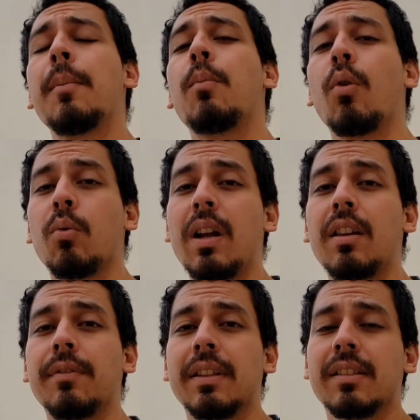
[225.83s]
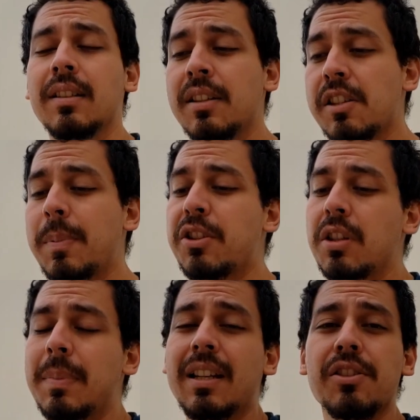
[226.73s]
more relevant,
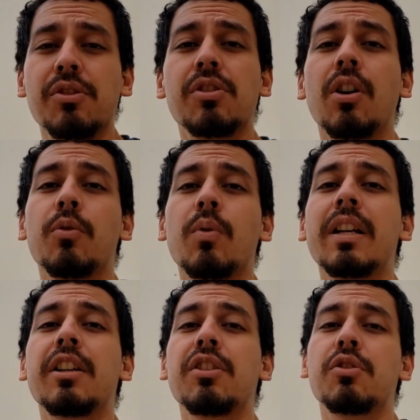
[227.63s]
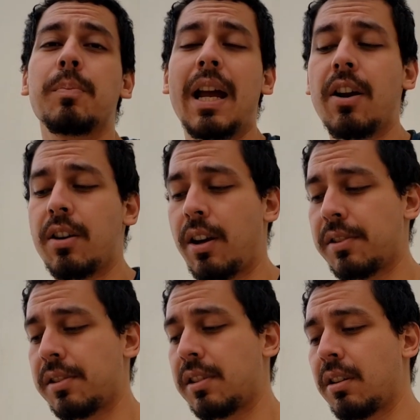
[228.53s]
especially because you start running into
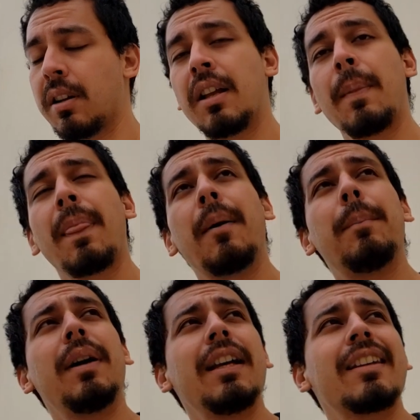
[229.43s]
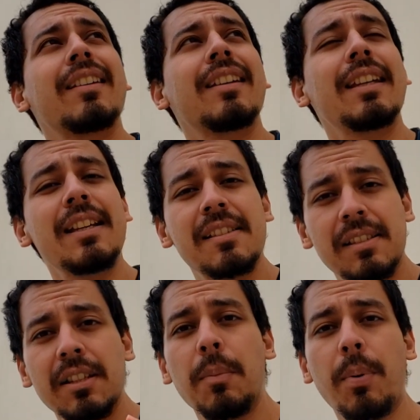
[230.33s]
paradoxes here. But it's
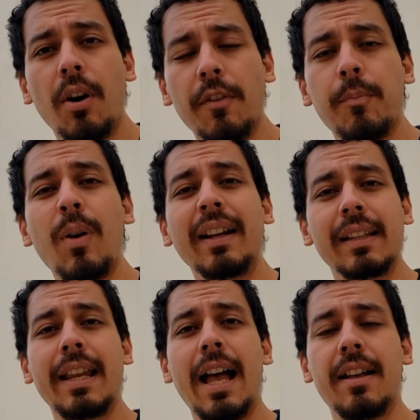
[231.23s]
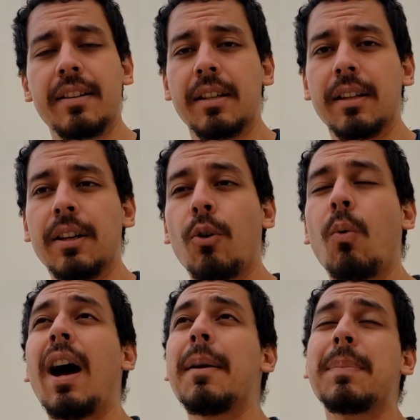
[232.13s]
still part of practicality.
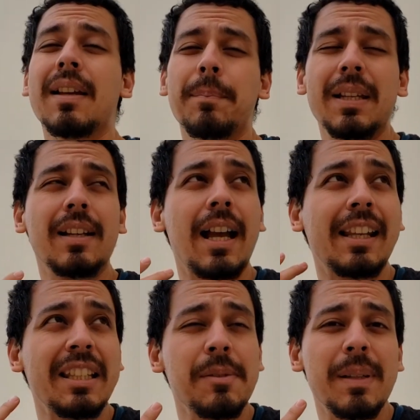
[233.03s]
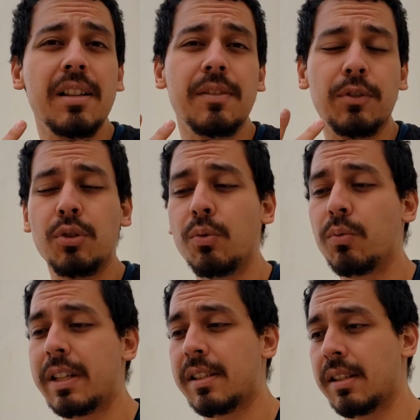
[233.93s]
Why? At least because of 2
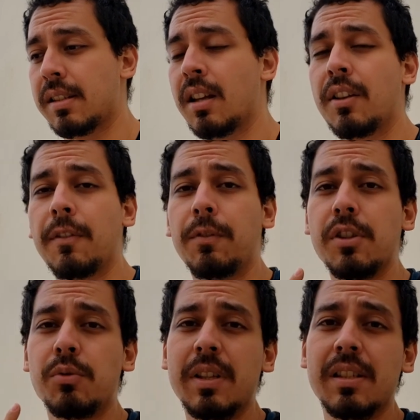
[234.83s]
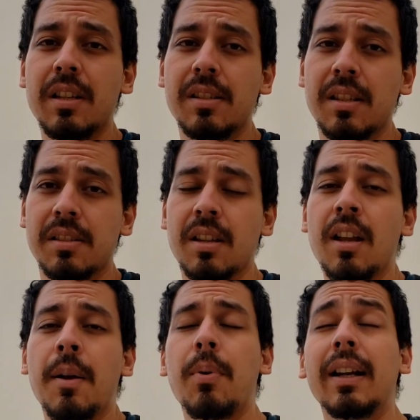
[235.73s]
reasons. The first reason is this:
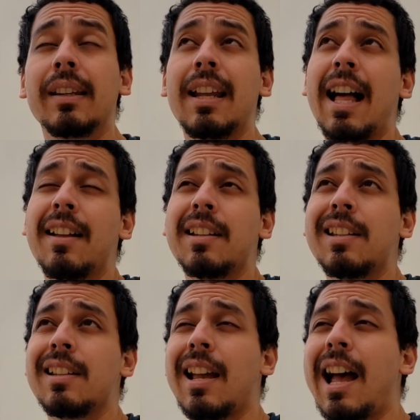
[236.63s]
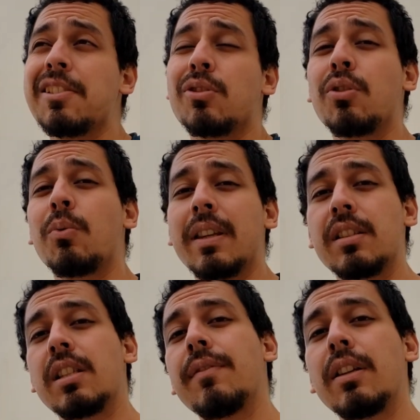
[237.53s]
practicality has to do with
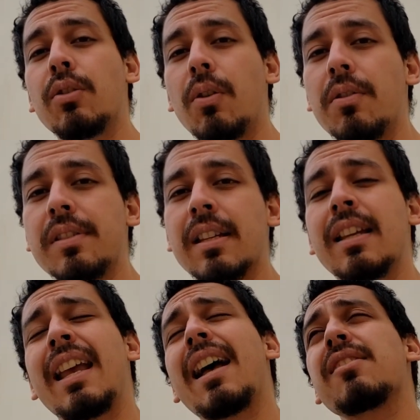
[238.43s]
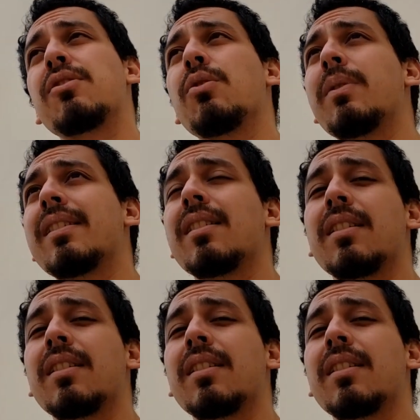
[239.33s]
achieving goals, it has to do with